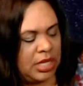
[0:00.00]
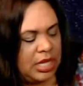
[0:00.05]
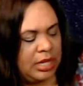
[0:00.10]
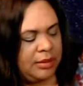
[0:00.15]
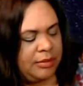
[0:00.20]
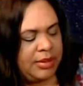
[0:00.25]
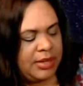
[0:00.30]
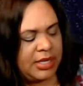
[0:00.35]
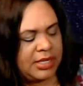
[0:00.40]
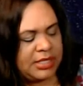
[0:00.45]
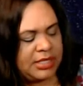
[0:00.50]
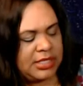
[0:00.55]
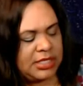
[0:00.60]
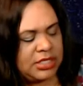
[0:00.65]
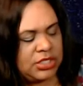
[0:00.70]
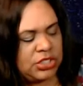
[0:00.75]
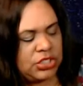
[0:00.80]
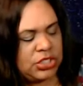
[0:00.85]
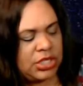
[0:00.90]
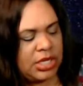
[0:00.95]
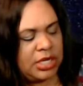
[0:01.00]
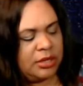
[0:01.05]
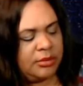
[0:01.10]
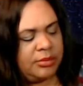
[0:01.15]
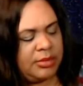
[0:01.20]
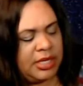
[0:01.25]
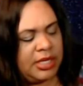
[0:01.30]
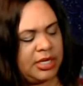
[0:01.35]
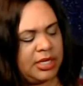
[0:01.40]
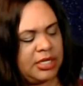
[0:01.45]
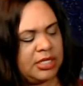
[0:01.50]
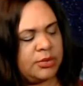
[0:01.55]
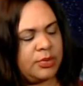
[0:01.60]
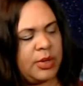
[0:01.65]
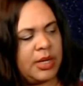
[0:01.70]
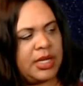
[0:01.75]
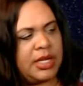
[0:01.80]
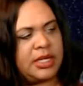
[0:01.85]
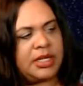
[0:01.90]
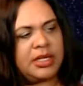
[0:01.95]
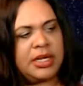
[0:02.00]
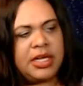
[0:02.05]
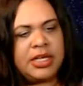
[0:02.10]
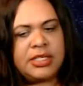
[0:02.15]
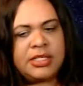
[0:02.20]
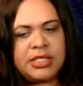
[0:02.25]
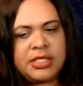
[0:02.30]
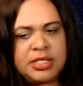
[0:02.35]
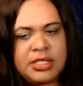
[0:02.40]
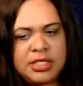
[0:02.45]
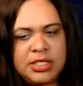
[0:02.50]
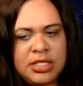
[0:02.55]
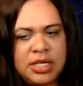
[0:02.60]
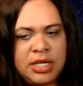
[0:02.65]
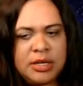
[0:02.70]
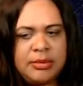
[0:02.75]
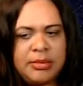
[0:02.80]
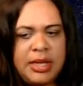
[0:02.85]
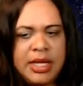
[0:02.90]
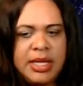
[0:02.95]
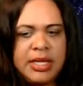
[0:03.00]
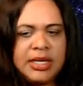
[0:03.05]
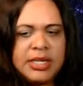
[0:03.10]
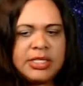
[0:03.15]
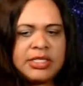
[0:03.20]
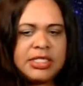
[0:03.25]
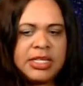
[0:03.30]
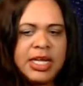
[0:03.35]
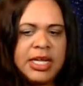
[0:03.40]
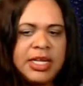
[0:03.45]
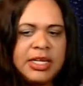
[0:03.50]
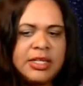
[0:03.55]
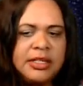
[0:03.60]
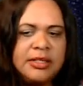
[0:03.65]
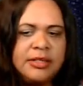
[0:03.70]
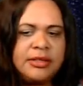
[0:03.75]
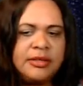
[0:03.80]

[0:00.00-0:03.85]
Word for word: because this gentleman has recognized this young man is like